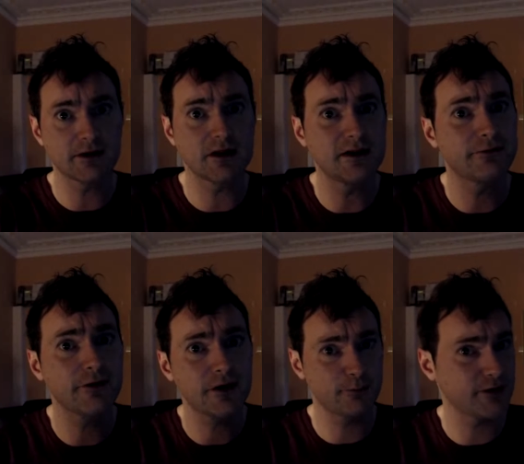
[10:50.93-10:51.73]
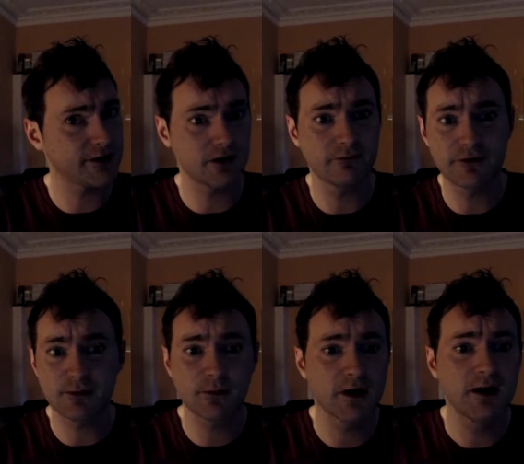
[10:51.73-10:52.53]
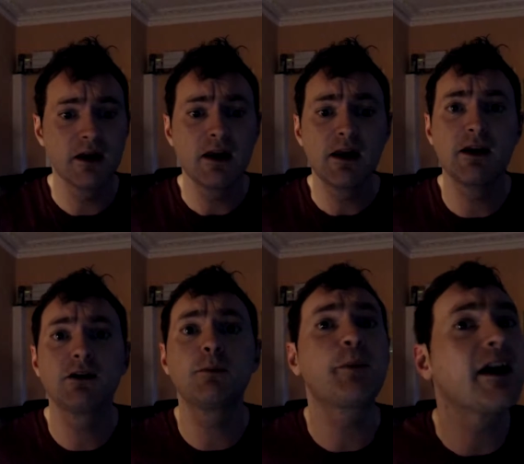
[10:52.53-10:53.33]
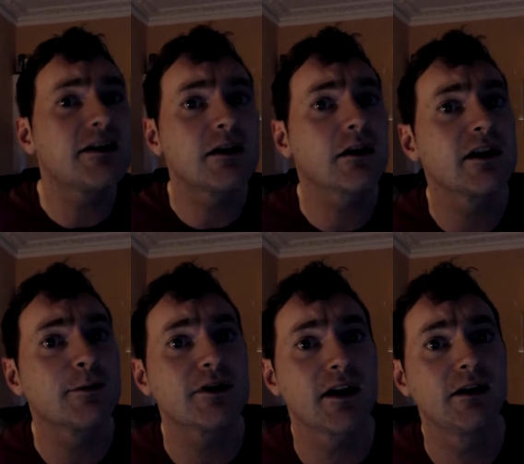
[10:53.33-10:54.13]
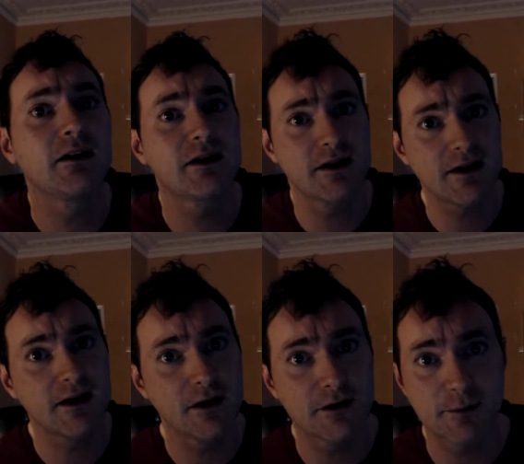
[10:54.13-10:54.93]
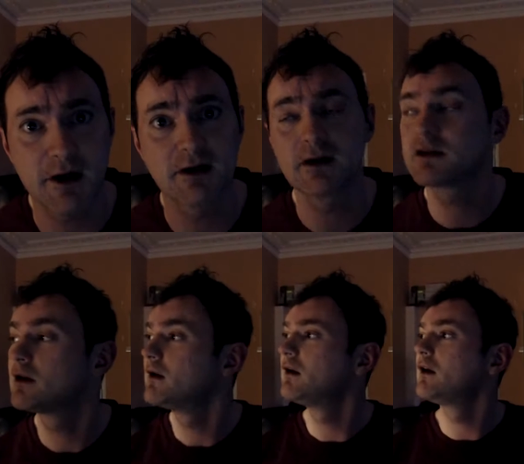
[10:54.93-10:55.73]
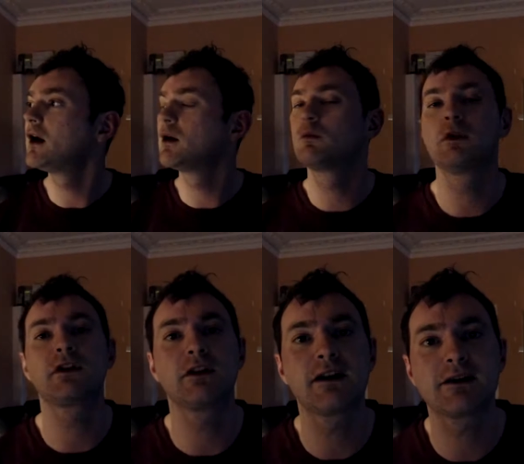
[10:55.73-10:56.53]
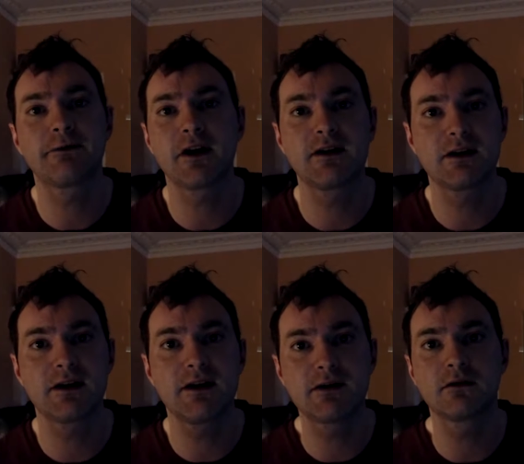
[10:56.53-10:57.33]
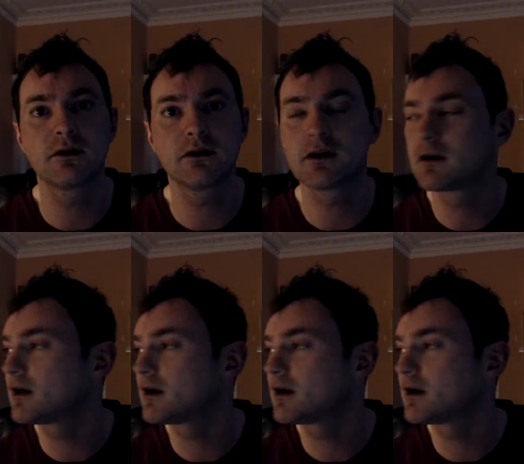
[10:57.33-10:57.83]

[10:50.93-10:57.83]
his first press conference, where he knew basically as much English as I know Spanish, which, let's face it, isn't a lot.